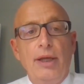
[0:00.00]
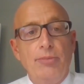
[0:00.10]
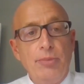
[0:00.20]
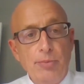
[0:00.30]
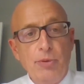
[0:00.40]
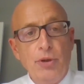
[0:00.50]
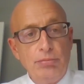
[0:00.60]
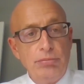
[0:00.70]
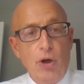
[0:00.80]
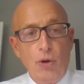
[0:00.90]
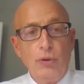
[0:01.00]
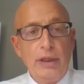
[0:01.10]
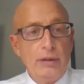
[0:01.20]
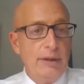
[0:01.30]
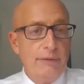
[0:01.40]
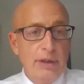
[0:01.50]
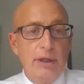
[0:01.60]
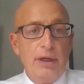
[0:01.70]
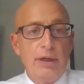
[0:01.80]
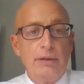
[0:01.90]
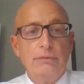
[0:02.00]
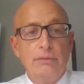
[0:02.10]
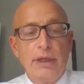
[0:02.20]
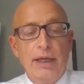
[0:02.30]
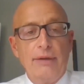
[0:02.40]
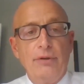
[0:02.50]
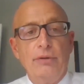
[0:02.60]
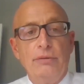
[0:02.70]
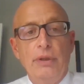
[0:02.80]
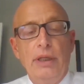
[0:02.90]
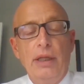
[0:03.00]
and people owning, living there, what have you.